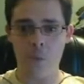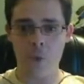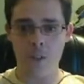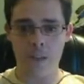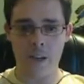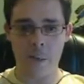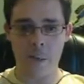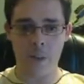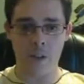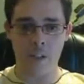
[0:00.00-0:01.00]
Once again, I
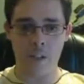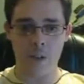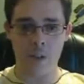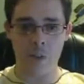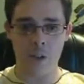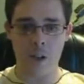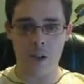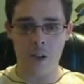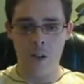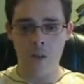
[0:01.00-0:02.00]
put it on here as well.
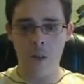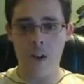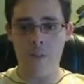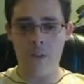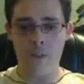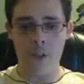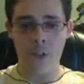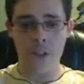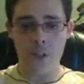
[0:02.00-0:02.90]
Do not have enough energy.